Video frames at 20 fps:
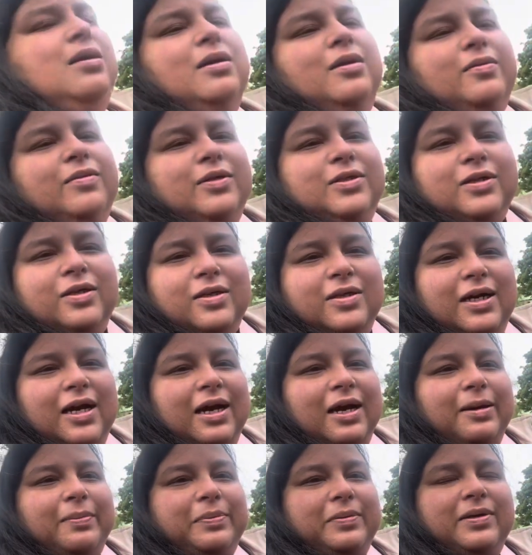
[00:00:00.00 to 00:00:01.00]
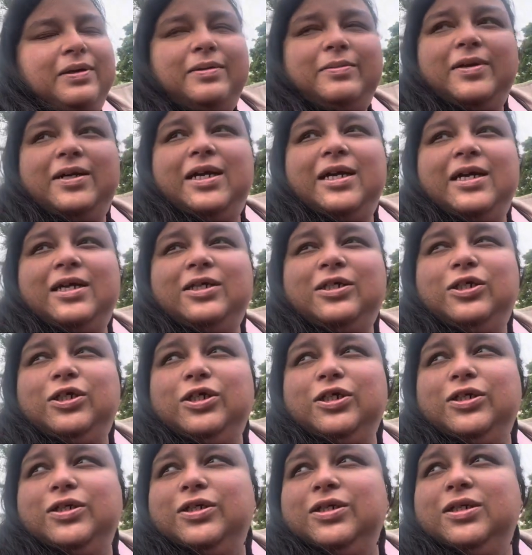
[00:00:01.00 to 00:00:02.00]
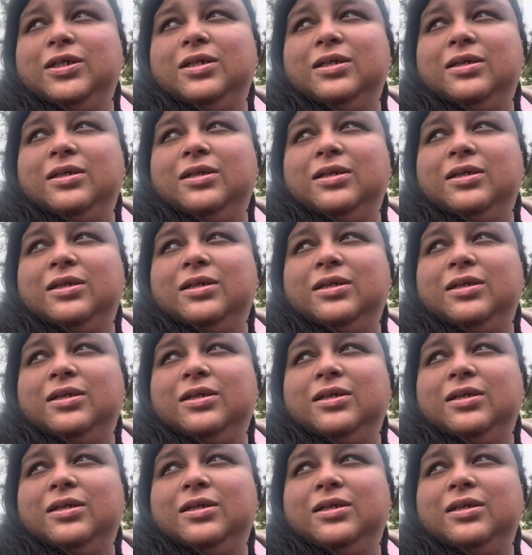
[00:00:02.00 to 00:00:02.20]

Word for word: what's gonna happen when it hits June?